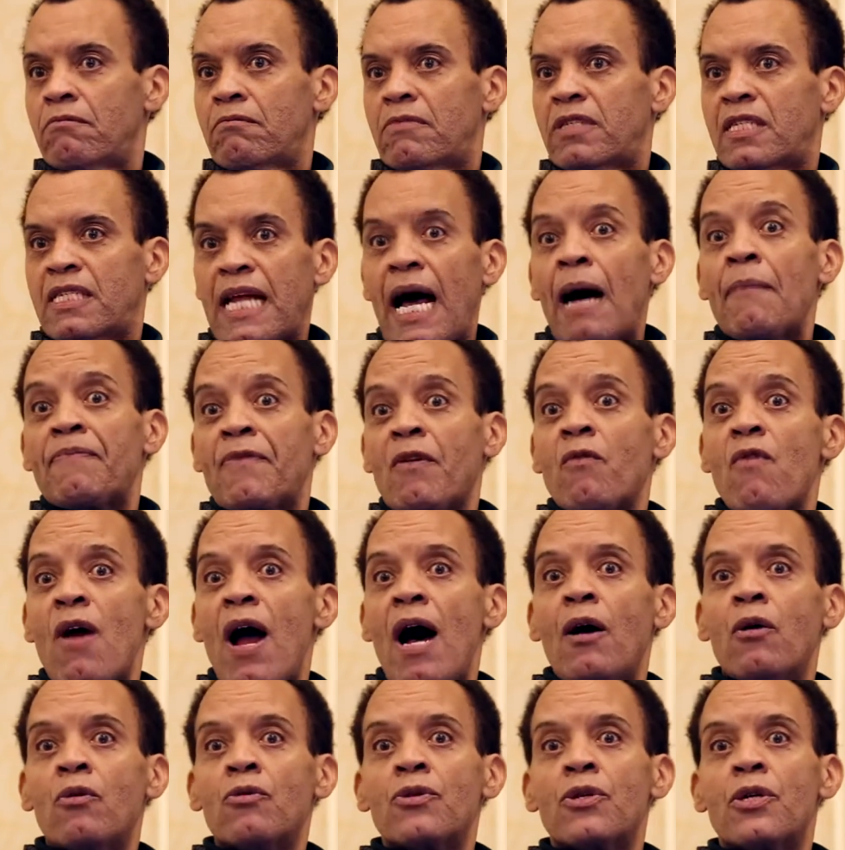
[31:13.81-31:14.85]
stopped the
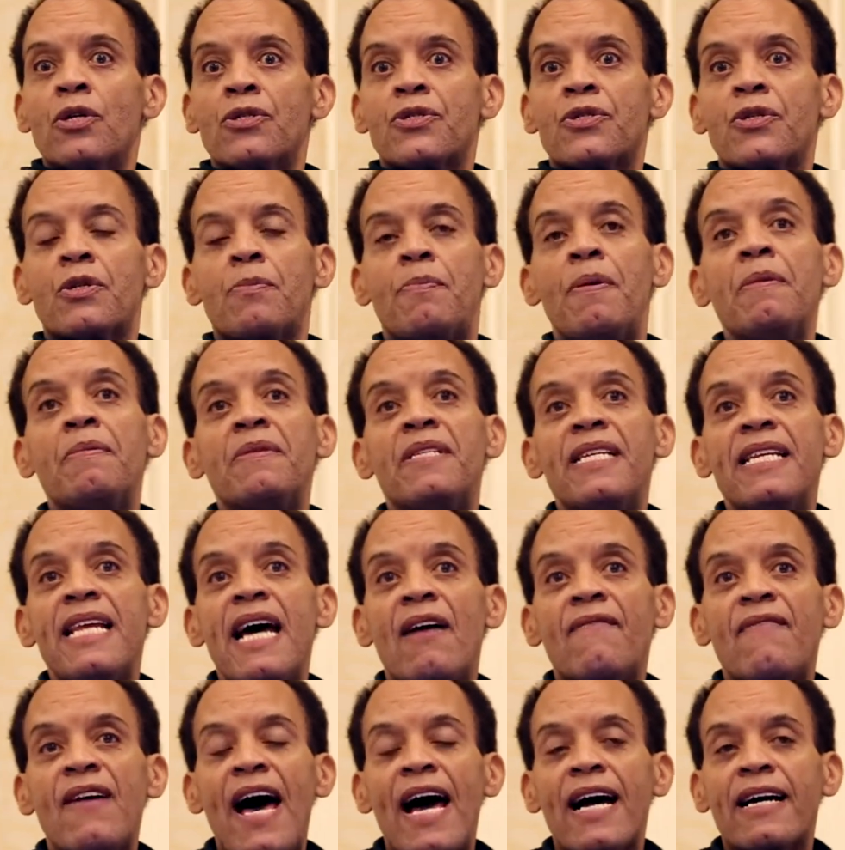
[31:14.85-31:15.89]
route. So the people didn't
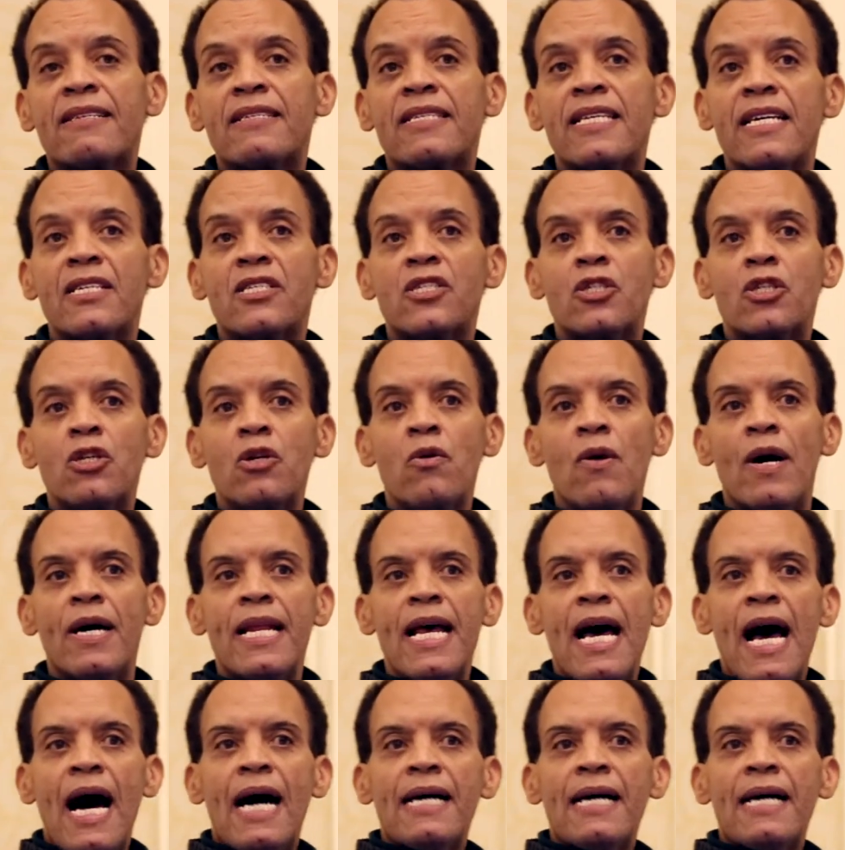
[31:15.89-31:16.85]
have access to it.